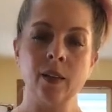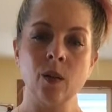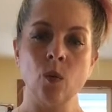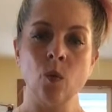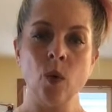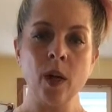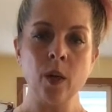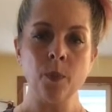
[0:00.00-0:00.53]

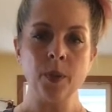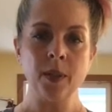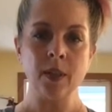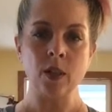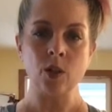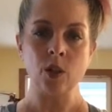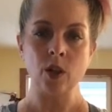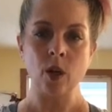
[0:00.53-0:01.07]
one
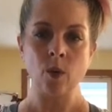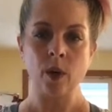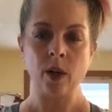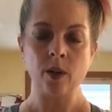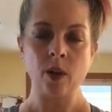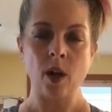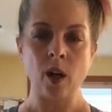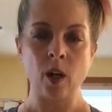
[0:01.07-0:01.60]
position I want to
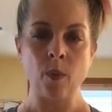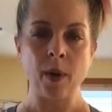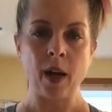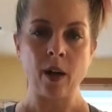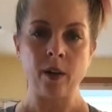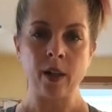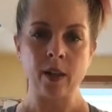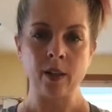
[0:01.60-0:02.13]
talk
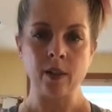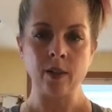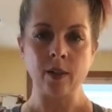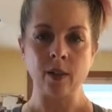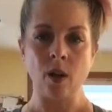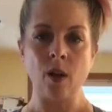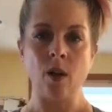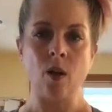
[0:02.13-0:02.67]
about is,
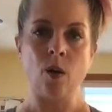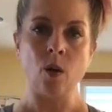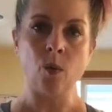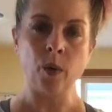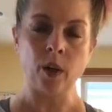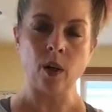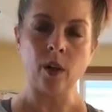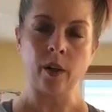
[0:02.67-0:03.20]
we
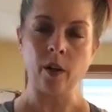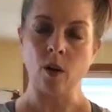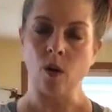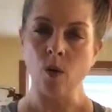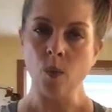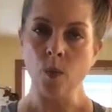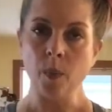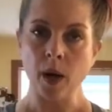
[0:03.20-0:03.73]
call it
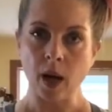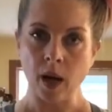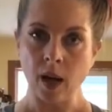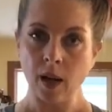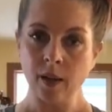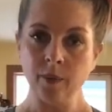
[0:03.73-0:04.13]
en bas.